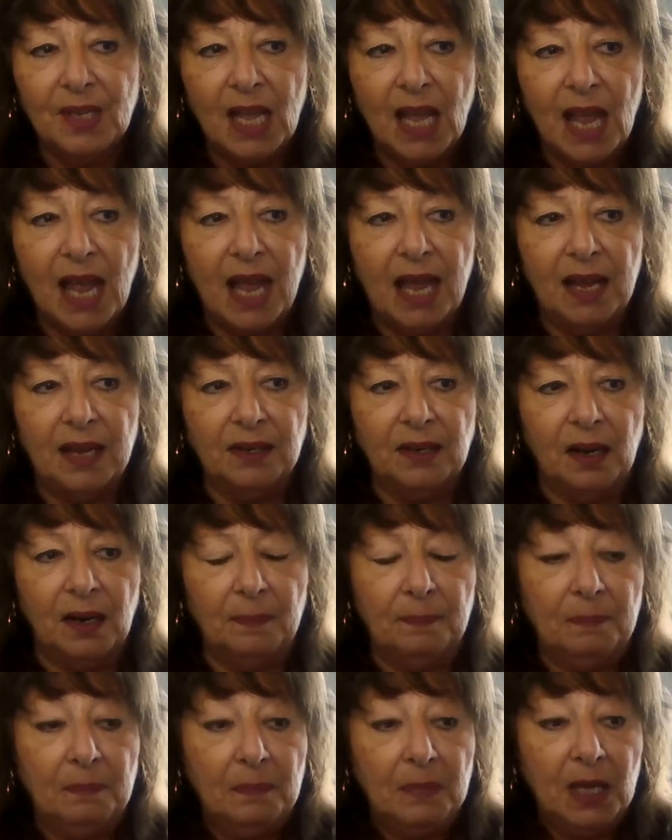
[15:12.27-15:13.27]

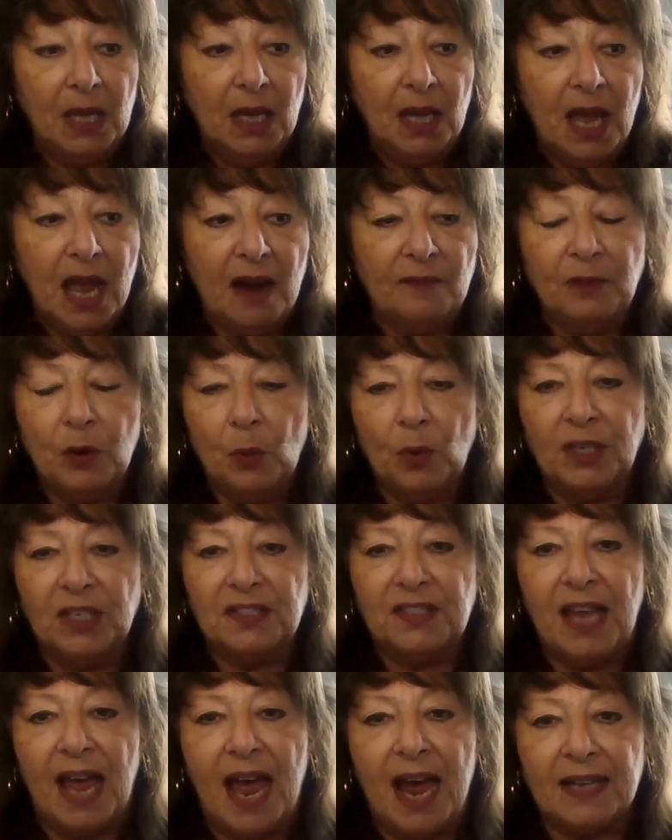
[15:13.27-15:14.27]
And everyone
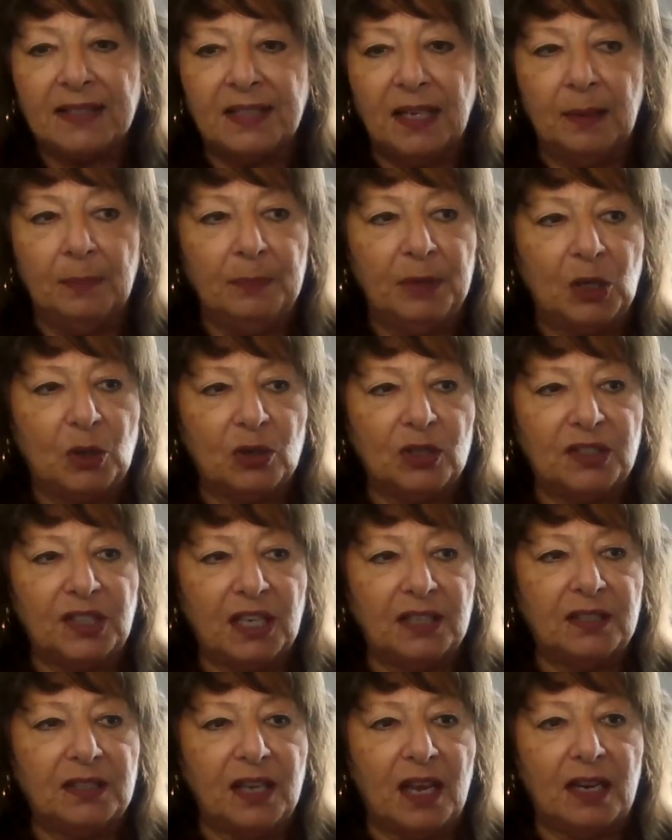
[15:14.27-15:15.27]
attacked him because they
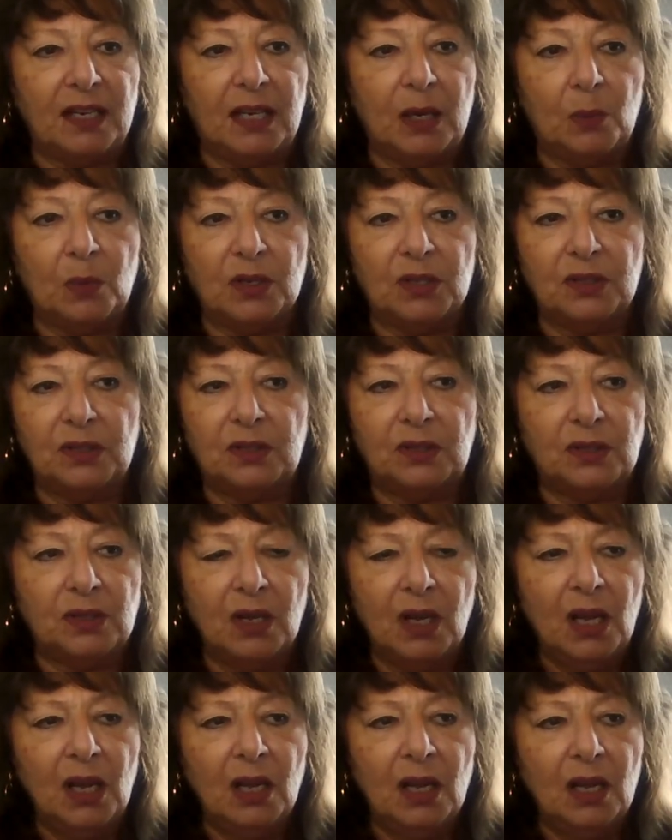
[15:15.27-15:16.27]
said he was
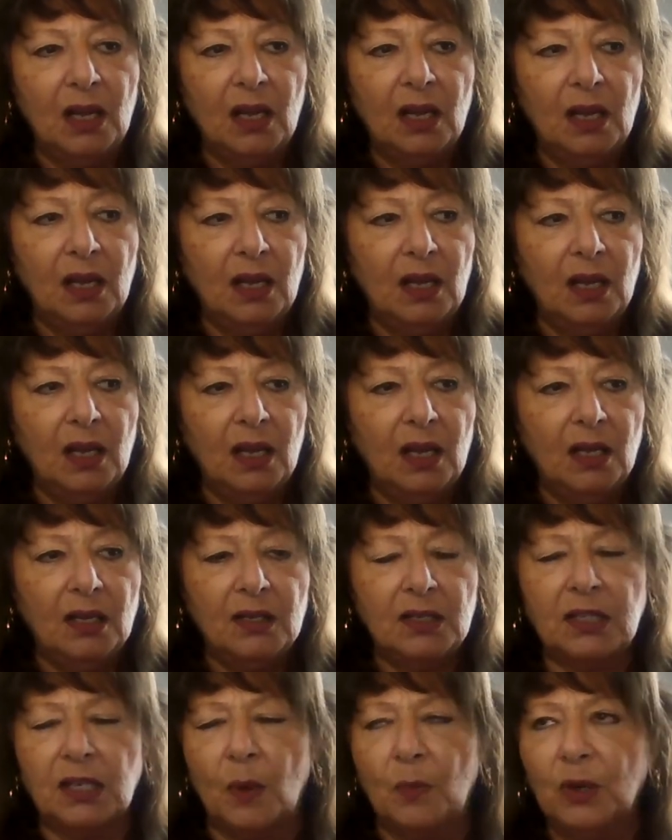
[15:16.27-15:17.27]

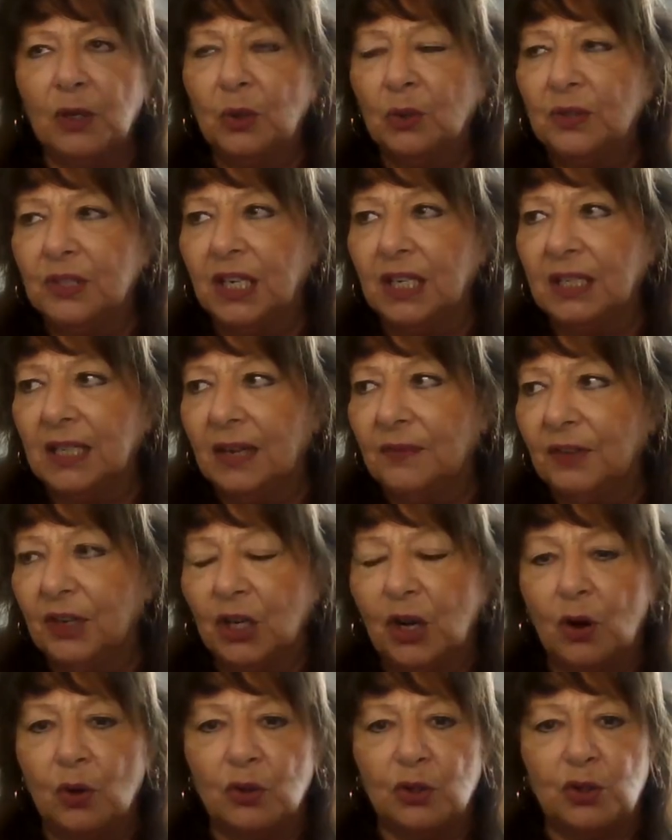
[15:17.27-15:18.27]
someone who didn't even
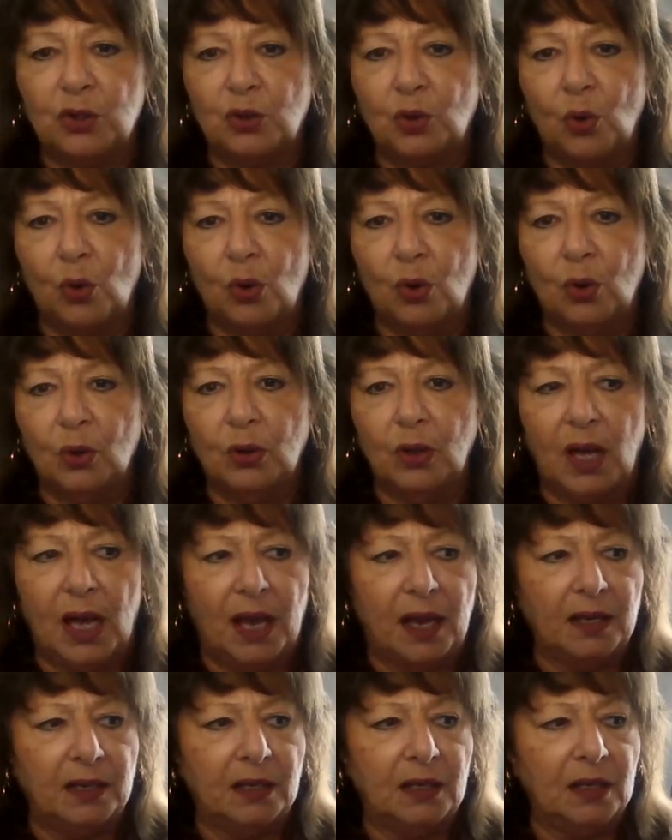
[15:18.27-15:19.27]
go to school,
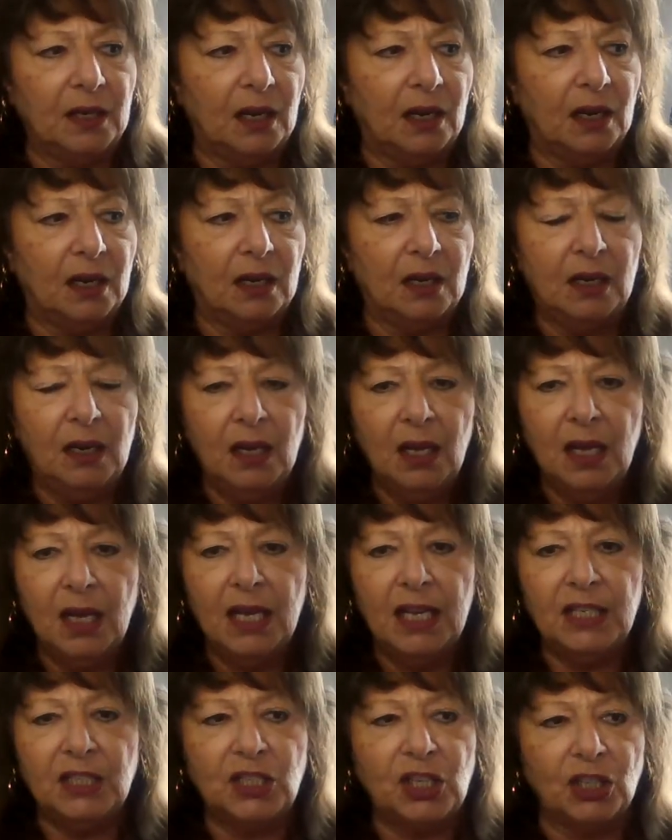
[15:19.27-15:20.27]
and
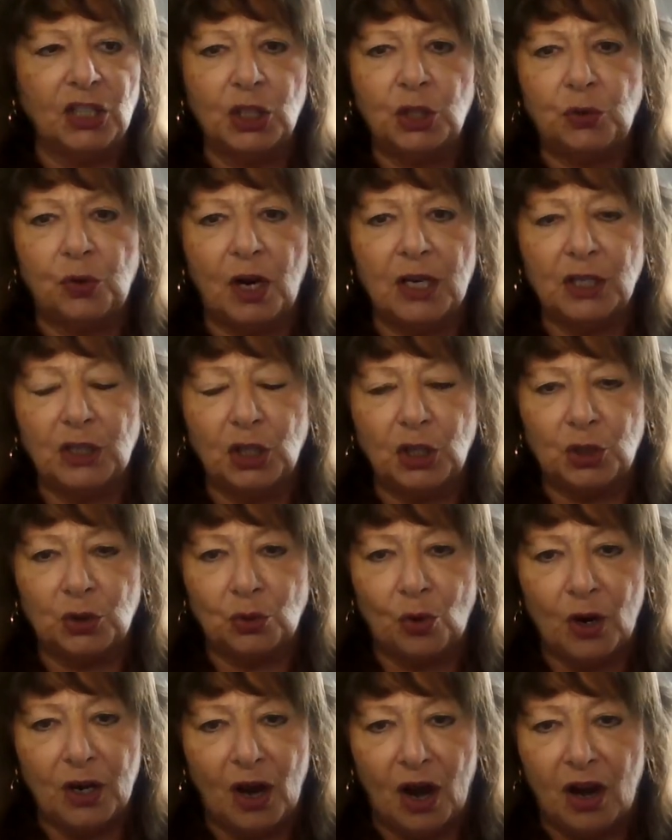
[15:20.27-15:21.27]
he's going to try to
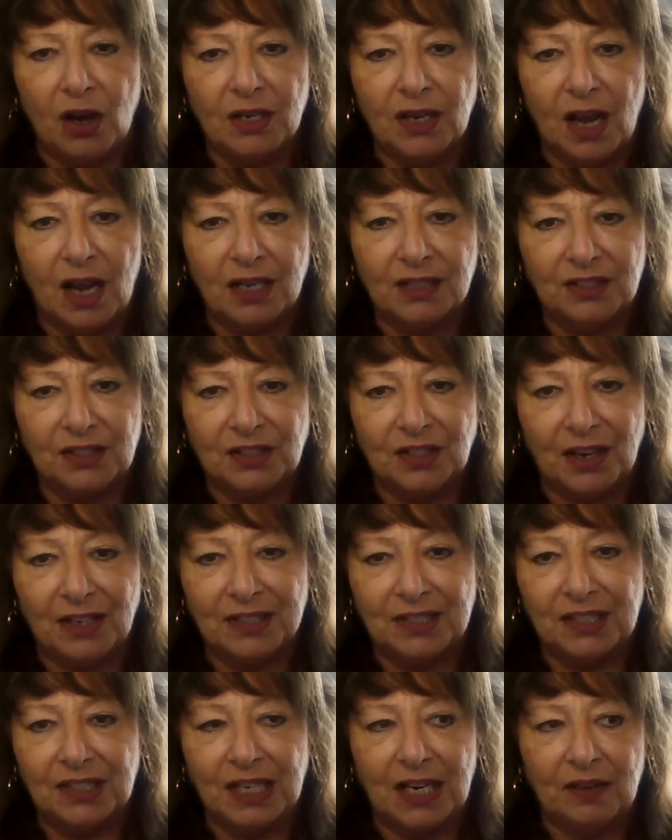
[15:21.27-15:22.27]
destroy
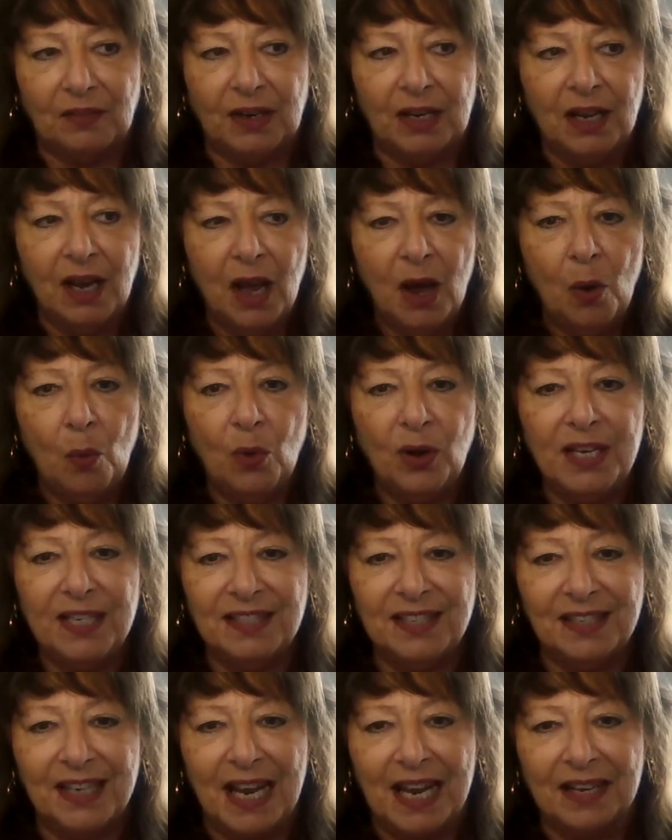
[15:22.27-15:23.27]
Einstein's theory. Well, he's
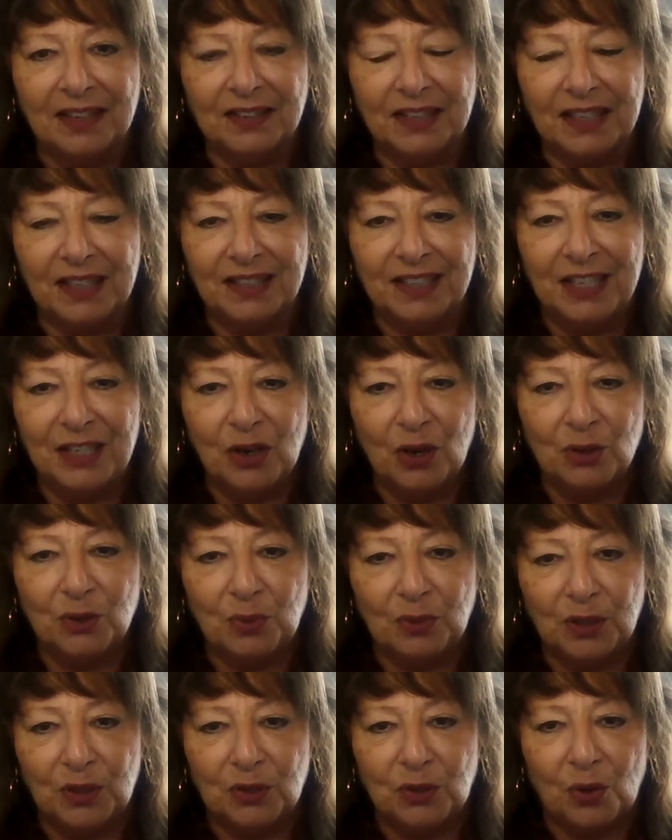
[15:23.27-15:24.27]
an alien. He knows
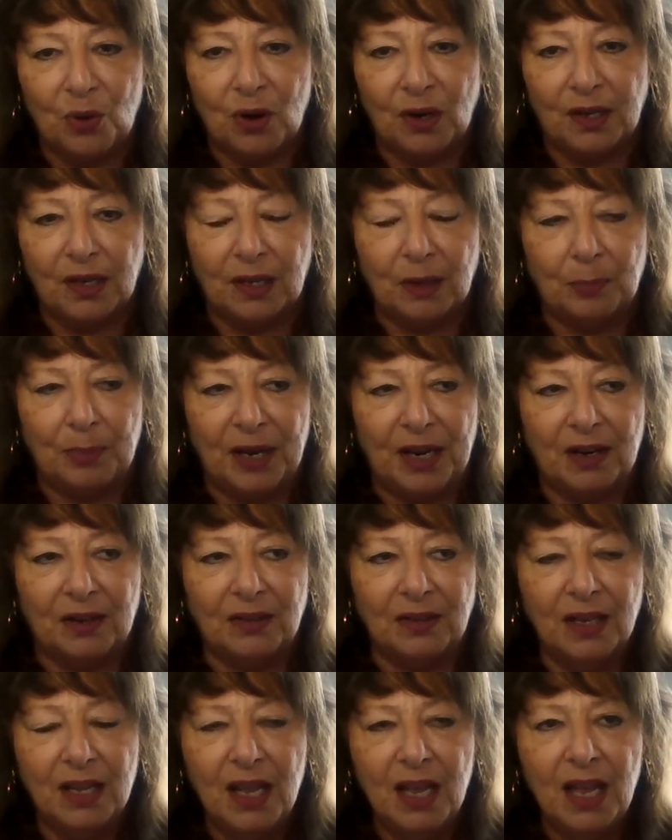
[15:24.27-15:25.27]
what he's talking
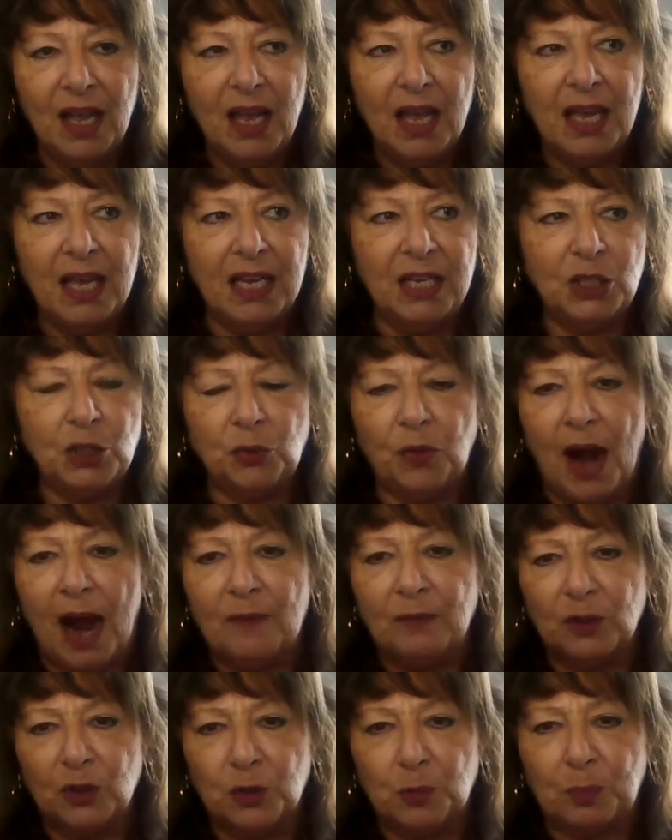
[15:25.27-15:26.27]
about. He
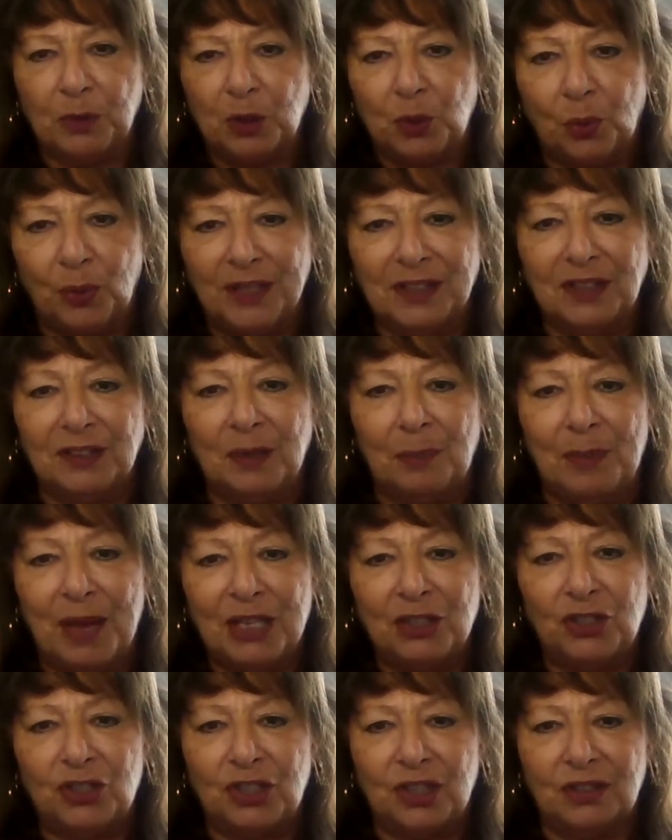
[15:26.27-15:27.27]
travels between the
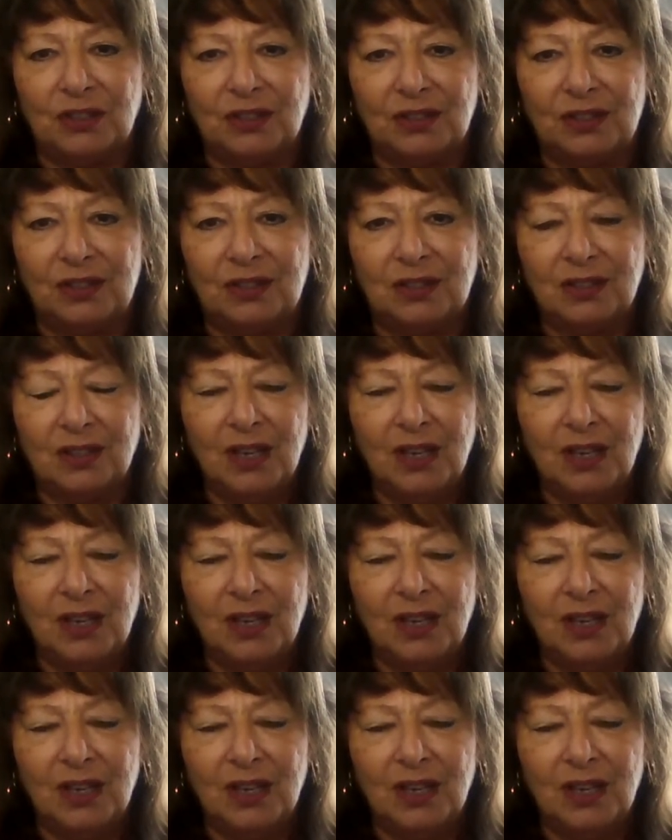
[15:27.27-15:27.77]
dimensions.